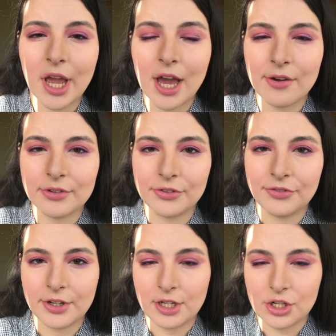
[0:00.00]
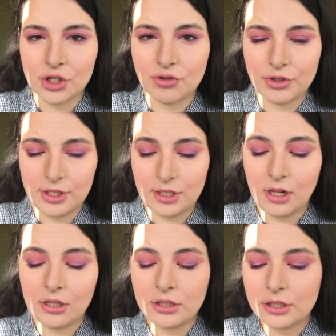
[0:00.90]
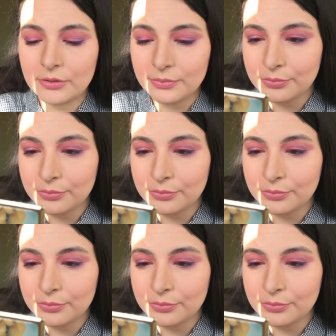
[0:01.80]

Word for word: we have the finished result.